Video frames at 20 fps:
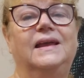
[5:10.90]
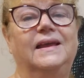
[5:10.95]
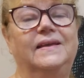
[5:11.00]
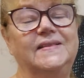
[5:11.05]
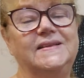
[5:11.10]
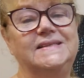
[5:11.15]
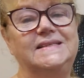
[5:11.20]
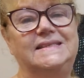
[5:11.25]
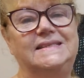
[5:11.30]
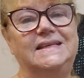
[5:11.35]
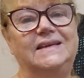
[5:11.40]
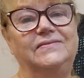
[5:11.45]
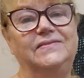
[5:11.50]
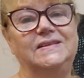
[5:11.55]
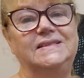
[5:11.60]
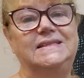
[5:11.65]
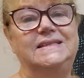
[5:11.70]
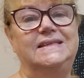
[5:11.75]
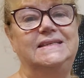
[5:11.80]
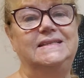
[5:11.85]
In the
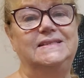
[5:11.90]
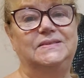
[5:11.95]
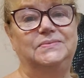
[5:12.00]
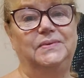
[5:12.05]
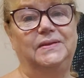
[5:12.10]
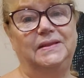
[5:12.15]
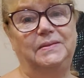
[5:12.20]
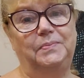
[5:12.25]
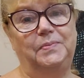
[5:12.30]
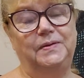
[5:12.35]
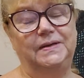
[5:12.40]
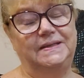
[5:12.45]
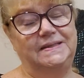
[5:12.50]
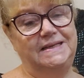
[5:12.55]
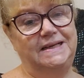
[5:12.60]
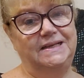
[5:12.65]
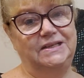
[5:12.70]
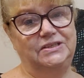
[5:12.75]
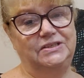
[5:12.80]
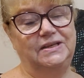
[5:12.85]
70s, when the
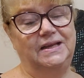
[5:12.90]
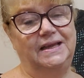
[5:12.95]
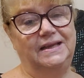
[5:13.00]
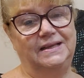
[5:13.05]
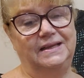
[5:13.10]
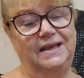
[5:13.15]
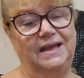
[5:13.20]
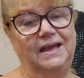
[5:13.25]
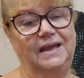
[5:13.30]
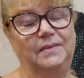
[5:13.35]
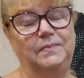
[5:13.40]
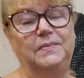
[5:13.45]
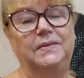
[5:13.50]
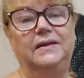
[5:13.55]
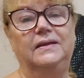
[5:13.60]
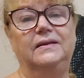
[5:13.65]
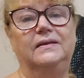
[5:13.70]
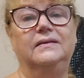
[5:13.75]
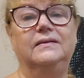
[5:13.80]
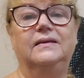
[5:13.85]
Protection Act came
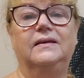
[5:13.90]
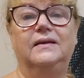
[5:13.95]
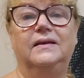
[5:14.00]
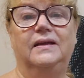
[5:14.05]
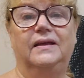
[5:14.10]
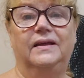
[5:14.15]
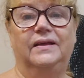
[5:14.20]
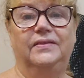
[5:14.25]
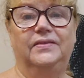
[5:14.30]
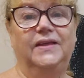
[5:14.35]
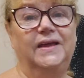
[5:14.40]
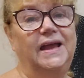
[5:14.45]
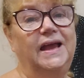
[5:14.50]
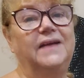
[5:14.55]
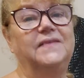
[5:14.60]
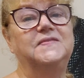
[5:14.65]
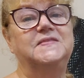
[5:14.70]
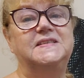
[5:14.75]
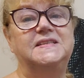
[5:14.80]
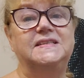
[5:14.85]
in, they
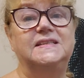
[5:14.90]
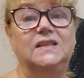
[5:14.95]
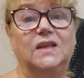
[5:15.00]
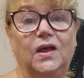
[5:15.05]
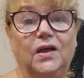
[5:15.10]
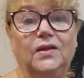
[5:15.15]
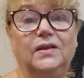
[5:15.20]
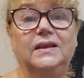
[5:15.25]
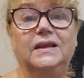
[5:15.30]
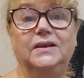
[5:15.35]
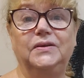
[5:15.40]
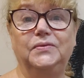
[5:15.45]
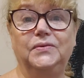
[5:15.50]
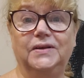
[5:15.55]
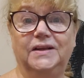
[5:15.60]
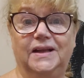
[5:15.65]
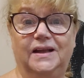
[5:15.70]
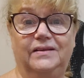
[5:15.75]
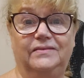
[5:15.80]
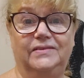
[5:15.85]
have slowly
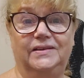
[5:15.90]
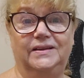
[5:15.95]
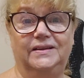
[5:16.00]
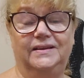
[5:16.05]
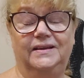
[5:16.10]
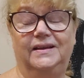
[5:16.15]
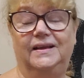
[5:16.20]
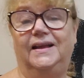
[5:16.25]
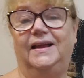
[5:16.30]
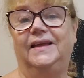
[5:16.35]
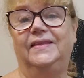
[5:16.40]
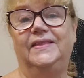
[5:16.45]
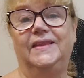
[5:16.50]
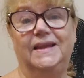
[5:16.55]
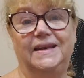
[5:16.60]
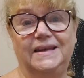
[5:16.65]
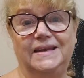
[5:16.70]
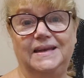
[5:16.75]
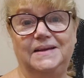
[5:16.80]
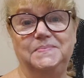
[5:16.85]
recovered and
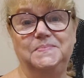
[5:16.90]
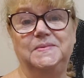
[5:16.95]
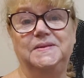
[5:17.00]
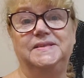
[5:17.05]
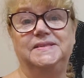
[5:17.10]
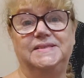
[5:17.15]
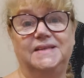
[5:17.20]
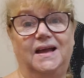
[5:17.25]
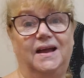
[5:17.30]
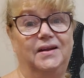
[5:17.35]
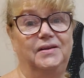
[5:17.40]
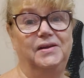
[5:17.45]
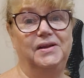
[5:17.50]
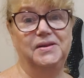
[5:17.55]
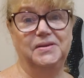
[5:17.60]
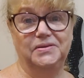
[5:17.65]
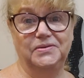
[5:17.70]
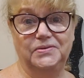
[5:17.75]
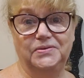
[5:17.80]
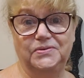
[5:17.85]
their numbers are
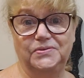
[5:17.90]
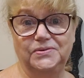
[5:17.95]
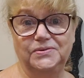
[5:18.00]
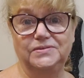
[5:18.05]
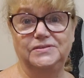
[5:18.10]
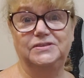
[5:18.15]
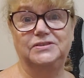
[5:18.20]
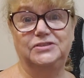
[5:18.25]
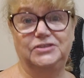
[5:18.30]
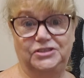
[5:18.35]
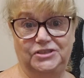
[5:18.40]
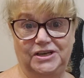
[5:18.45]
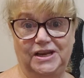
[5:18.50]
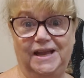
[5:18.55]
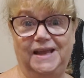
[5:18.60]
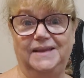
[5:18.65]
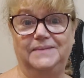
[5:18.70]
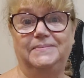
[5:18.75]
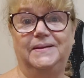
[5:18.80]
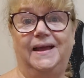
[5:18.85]
in good
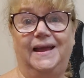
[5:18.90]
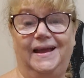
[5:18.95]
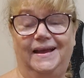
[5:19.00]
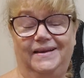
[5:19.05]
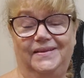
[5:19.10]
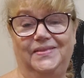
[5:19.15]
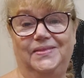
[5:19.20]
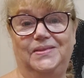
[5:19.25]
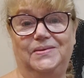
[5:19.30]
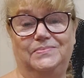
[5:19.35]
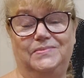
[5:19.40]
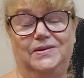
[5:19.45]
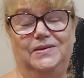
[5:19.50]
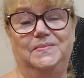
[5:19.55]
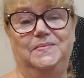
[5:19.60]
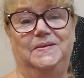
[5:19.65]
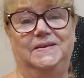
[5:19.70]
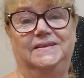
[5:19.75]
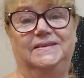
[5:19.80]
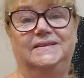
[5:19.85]
shape at the
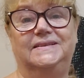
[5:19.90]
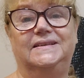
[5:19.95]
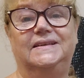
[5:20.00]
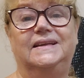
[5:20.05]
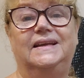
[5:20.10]
moment.